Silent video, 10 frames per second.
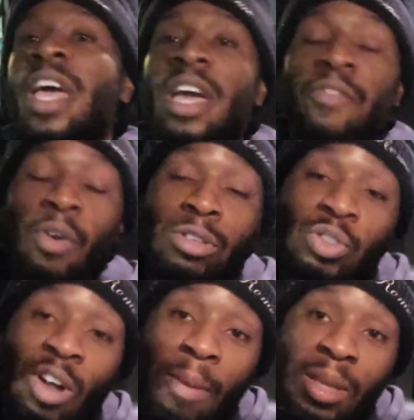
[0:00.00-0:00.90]
If you are
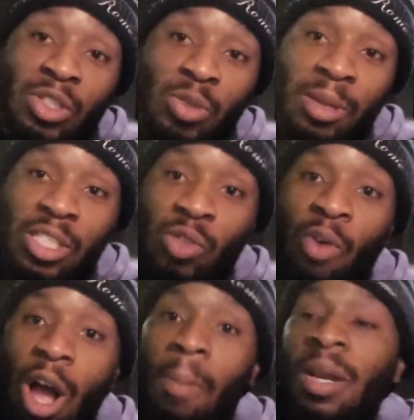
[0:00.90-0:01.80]
subscribed, make sure you smash the
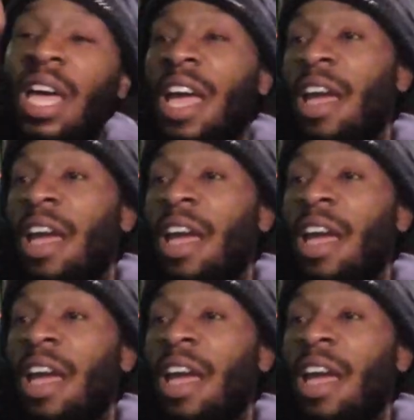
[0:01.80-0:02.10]
subscribe button.